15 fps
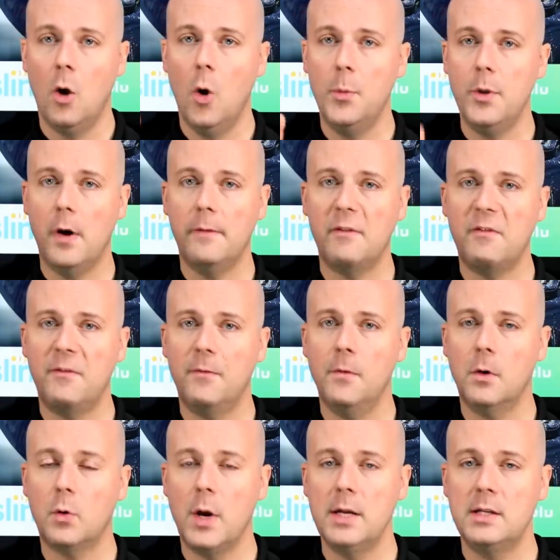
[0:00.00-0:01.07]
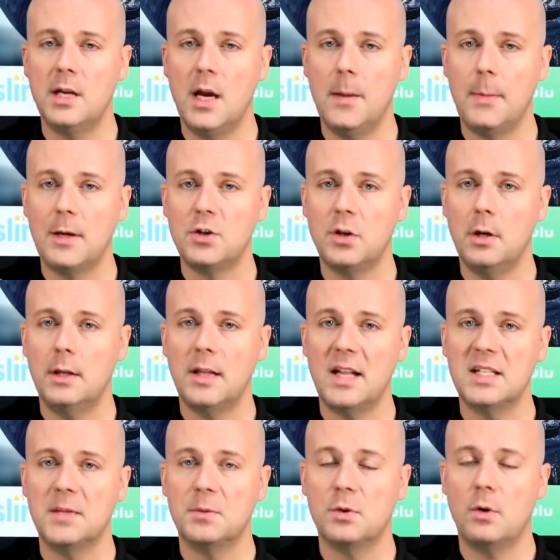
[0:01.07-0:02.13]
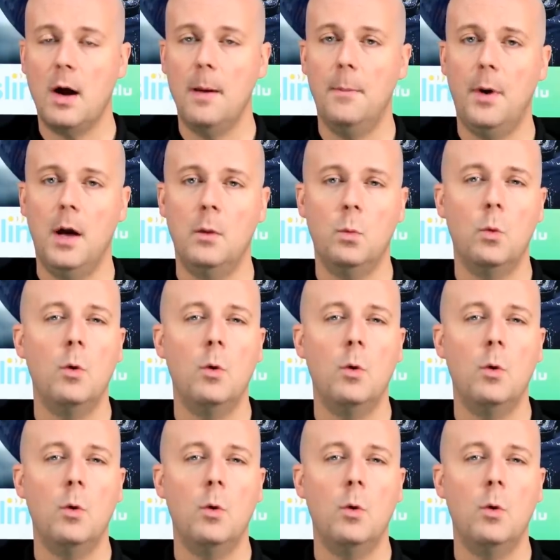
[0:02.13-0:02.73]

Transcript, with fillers: Hope you have a great day. Make sure you hit that subscribe button.